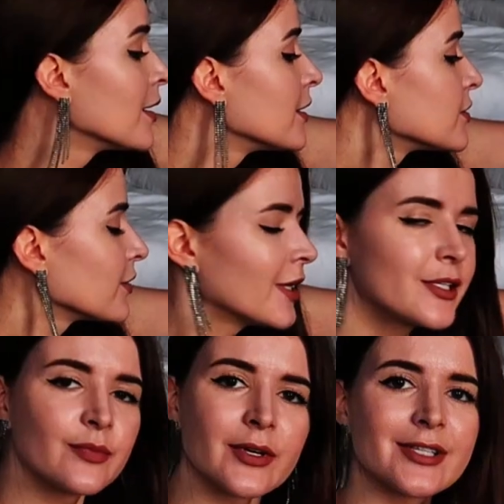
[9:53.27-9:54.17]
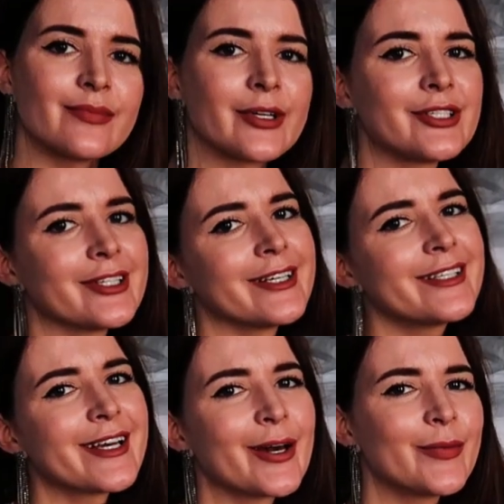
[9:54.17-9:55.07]
So that's pretty much it.
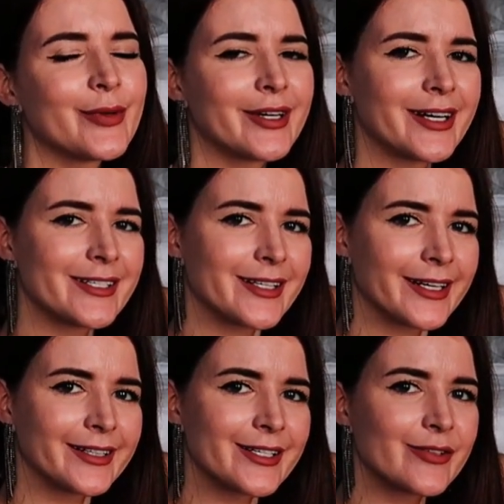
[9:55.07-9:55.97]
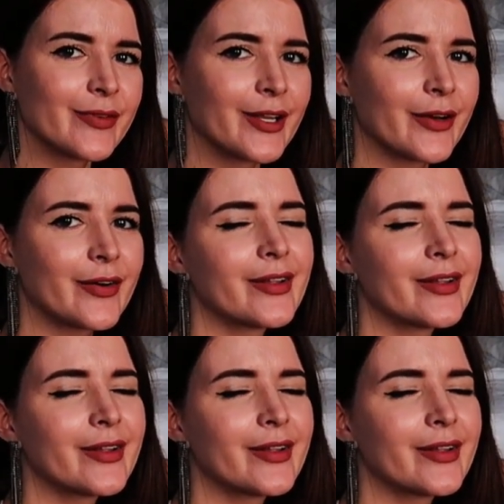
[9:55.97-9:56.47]
I hope you guys liked this video.